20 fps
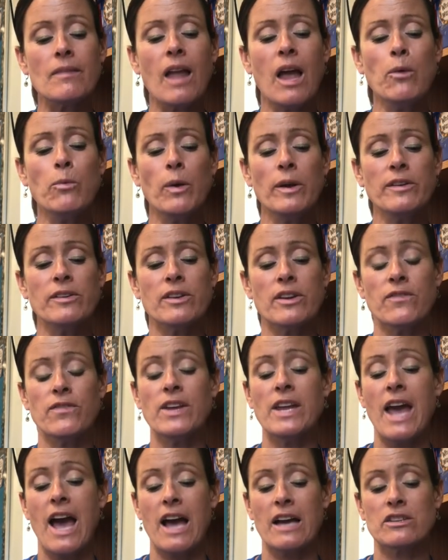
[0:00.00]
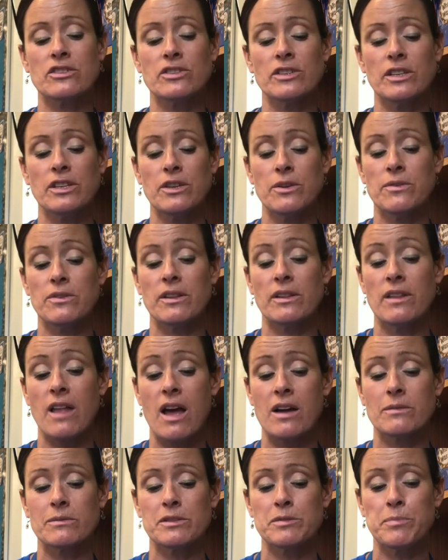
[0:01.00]
I wondered if he actually knew the
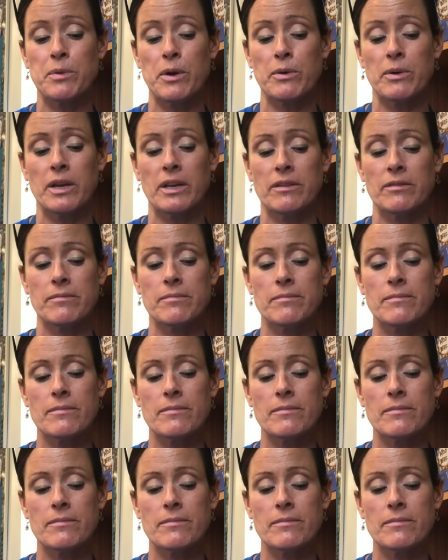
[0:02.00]
lock was broken.